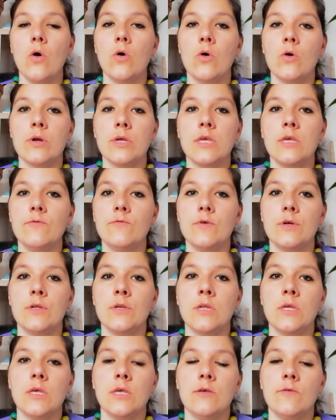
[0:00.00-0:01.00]
or
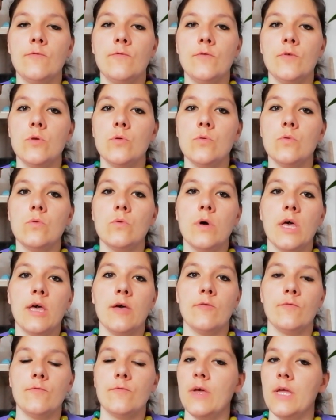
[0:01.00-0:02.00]
even if you
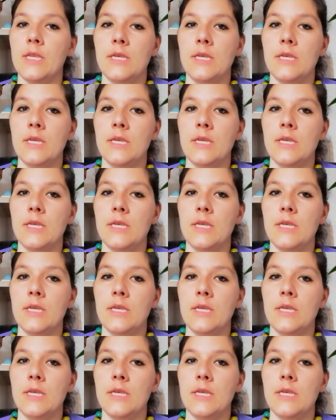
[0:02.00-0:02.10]
have